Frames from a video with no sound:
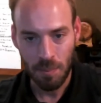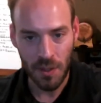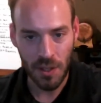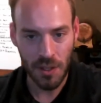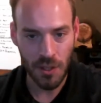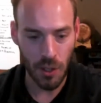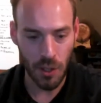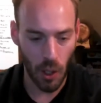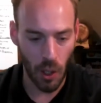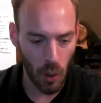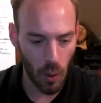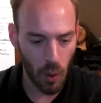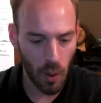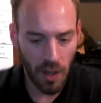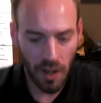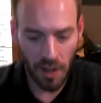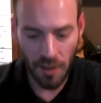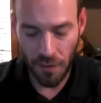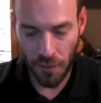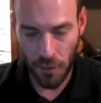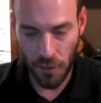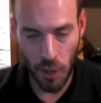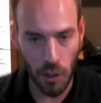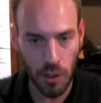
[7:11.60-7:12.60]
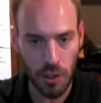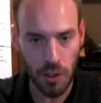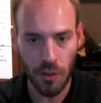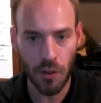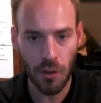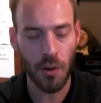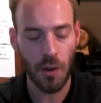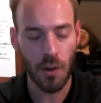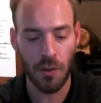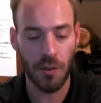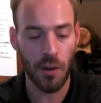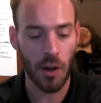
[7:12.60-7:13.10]
So for those of you
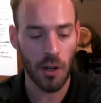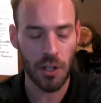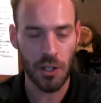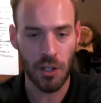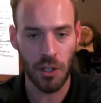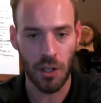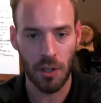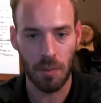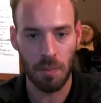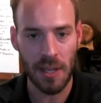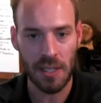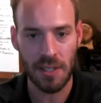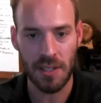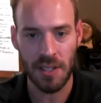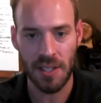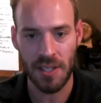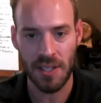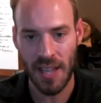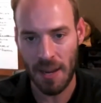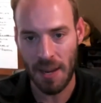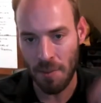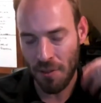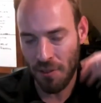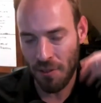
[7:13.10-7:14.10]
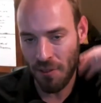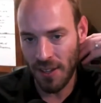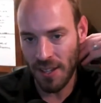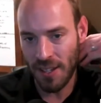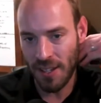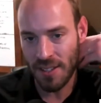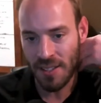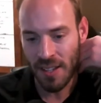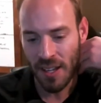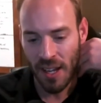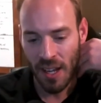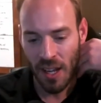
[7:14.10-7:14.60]
who, if you aren't sure, basically assignment fee
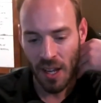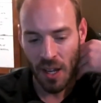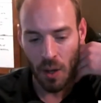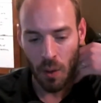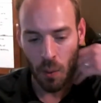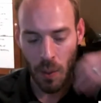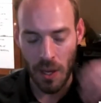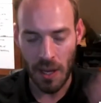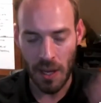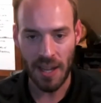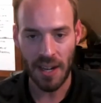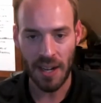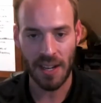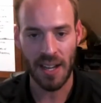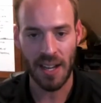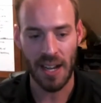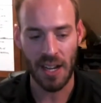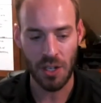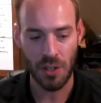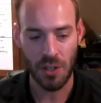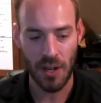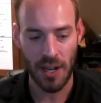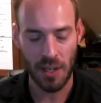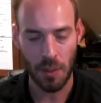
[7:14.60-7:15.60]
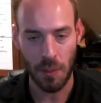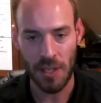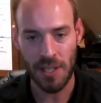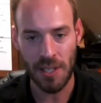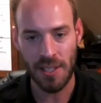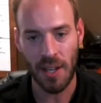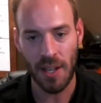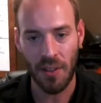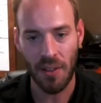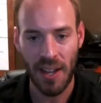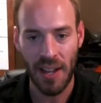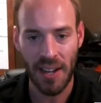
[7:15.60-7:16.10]
is we get a contract and we
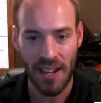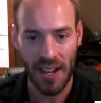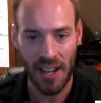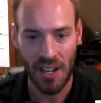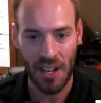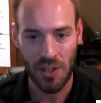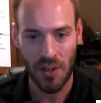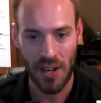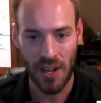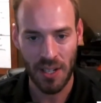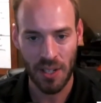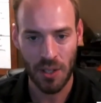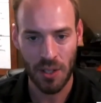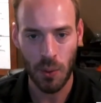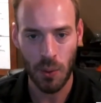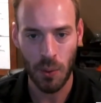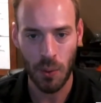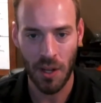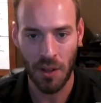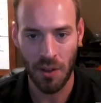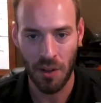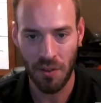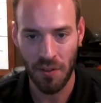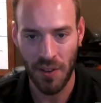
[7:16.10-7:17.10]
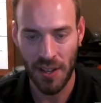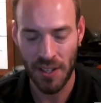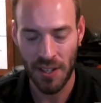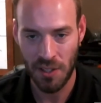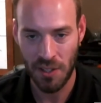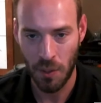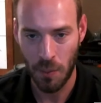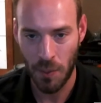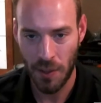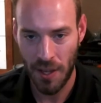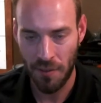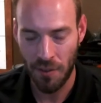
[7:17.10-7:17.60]
sell that contract to another
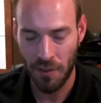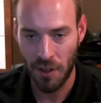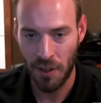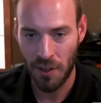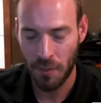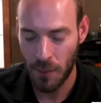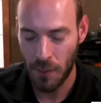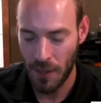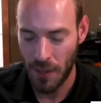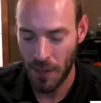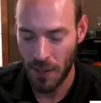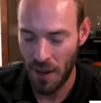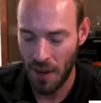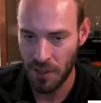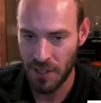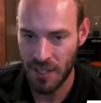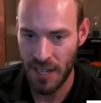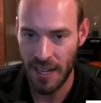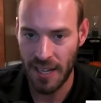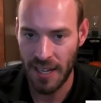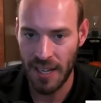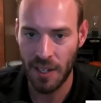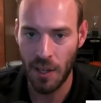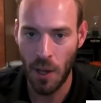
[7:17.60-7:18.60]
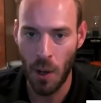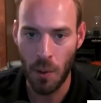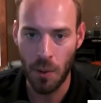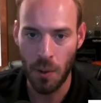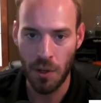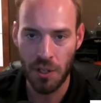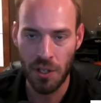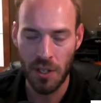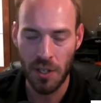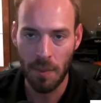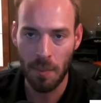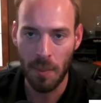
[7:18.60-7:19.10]
investor without ever taking
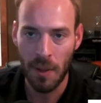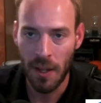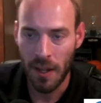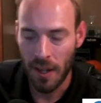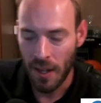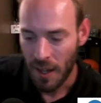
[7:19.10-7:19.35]
ownership.